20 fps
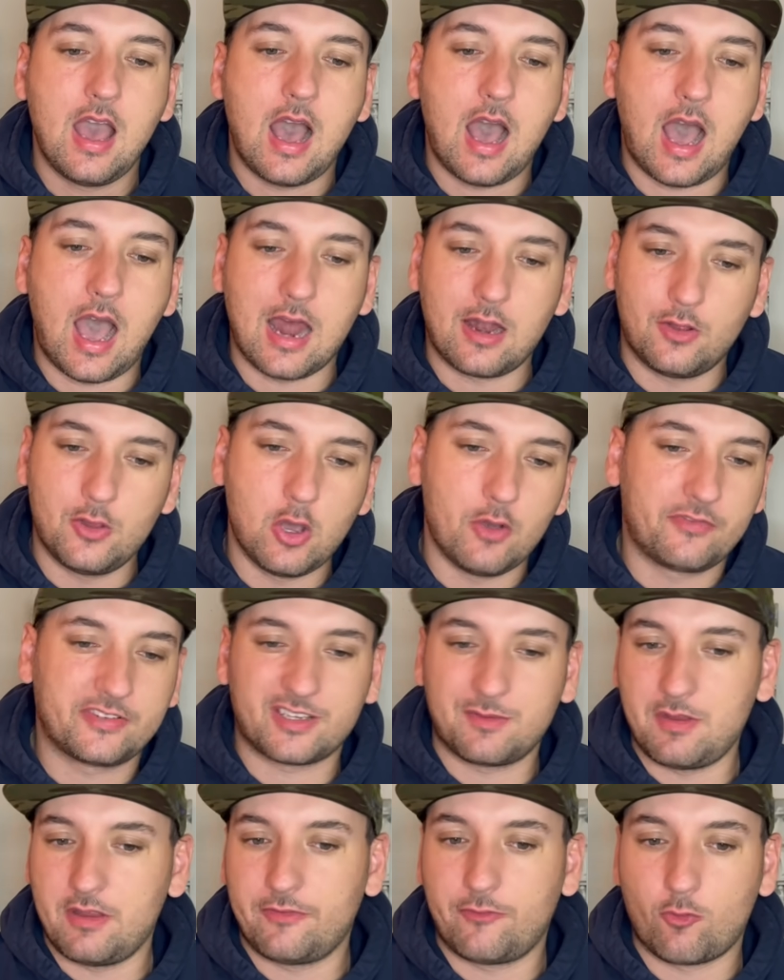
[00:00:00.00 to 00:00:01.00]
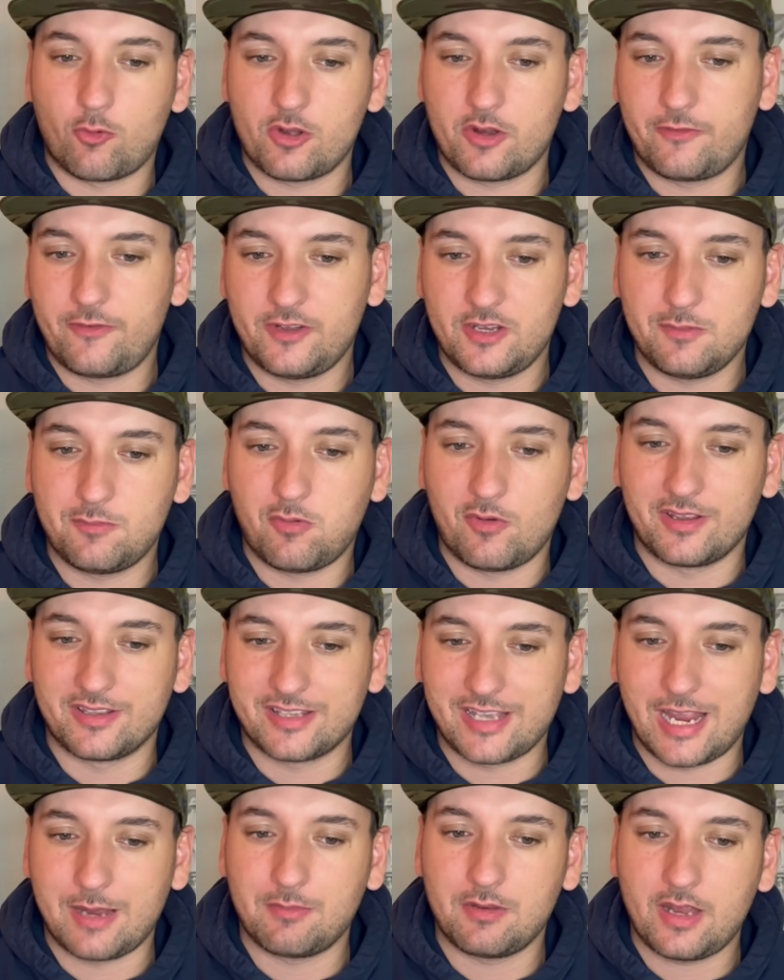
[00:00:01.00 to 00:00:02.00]
I don't know if it's going to be a 40 or 50 point
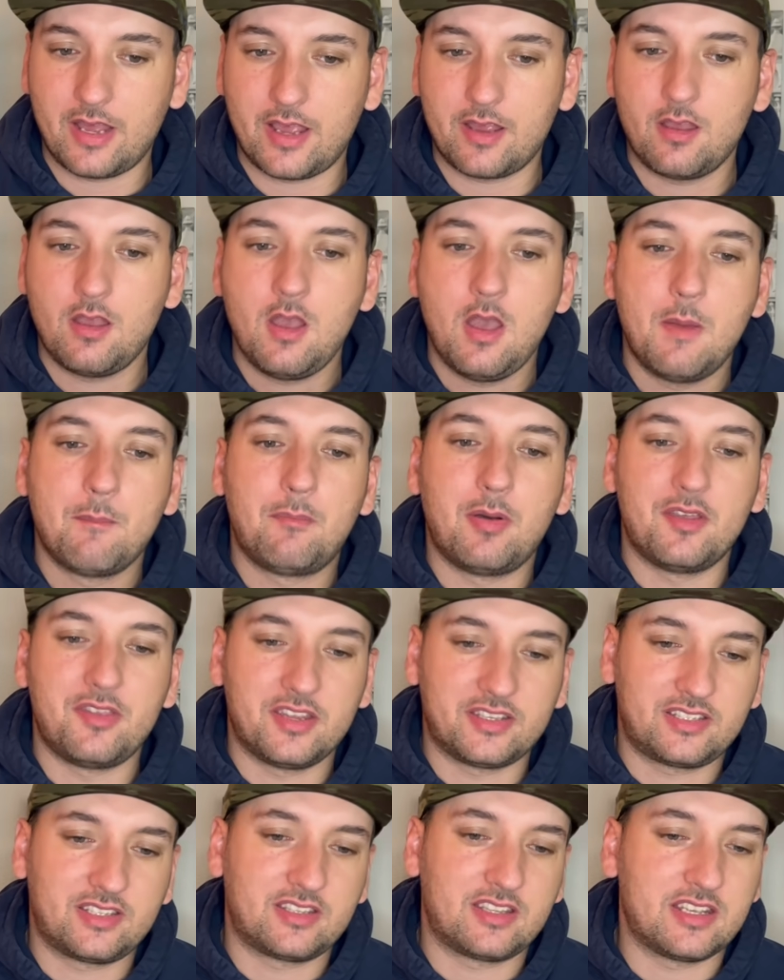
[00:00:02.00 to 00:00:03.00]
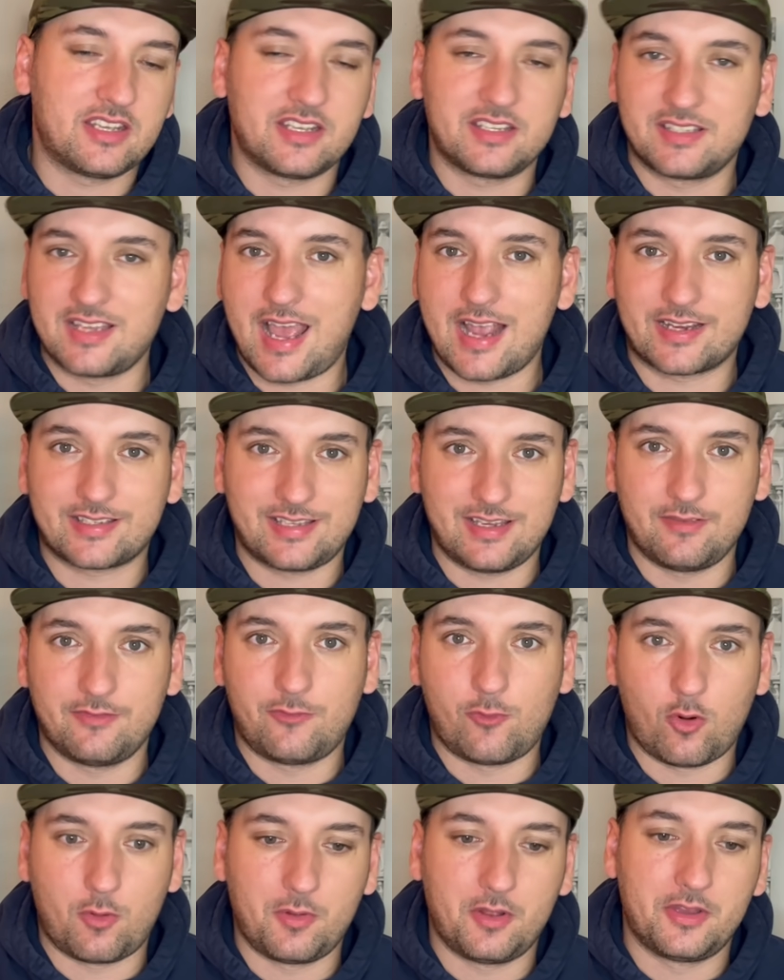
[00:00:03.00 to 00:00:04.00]
game today, but this is the exact same
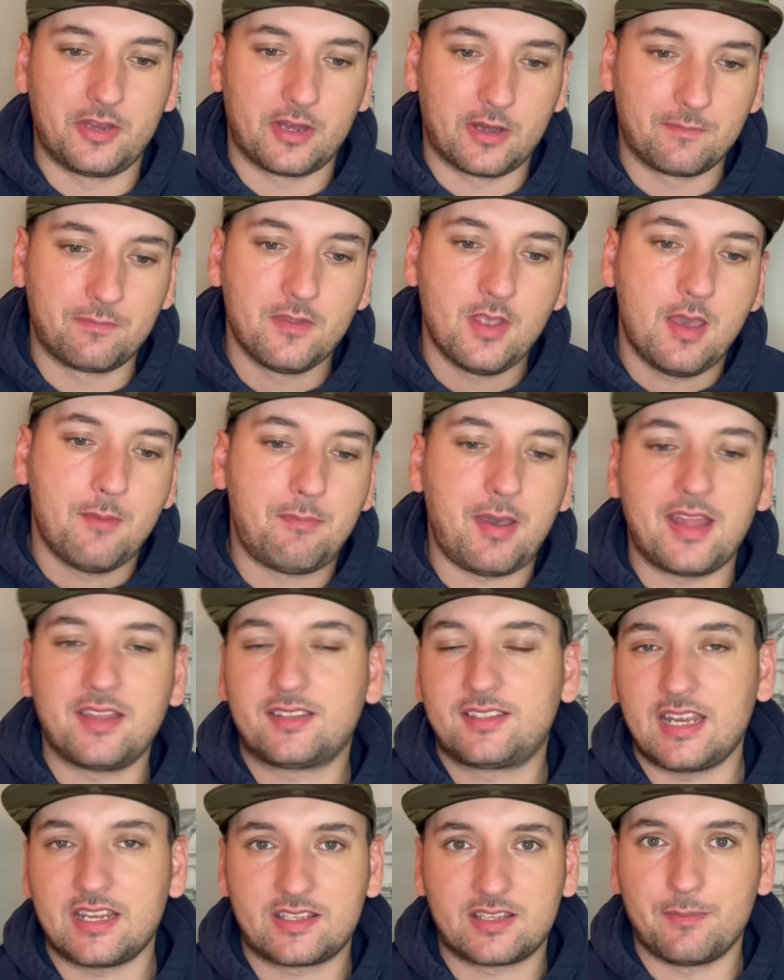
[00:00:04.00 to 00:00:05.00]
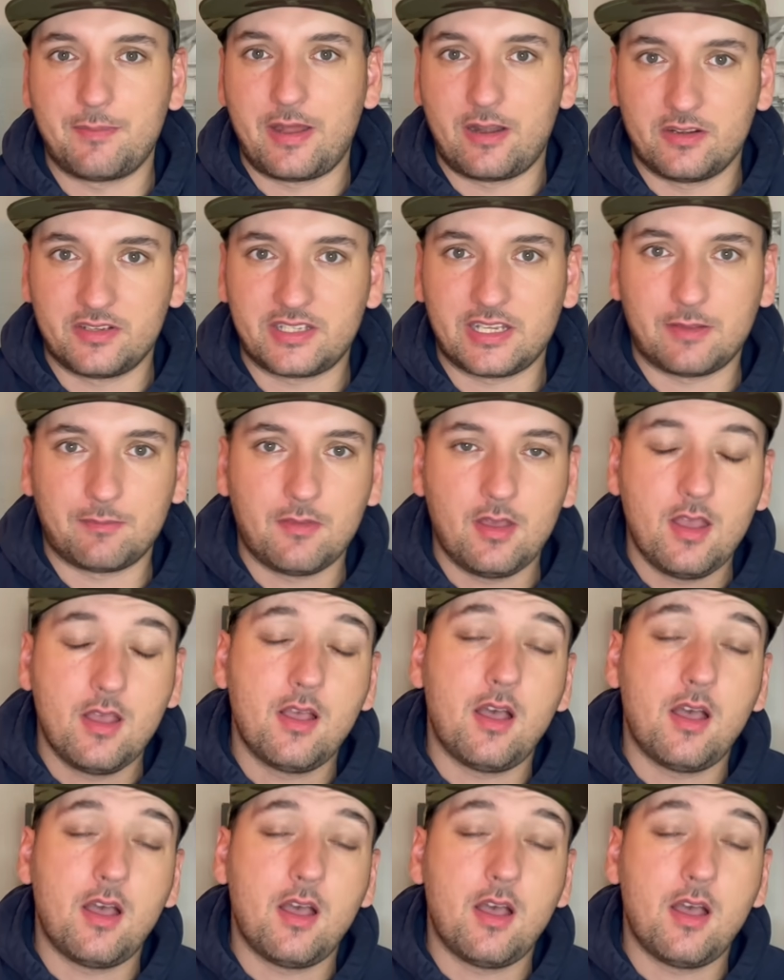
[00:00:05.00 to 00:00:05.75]
formula here. Penn State's the better team.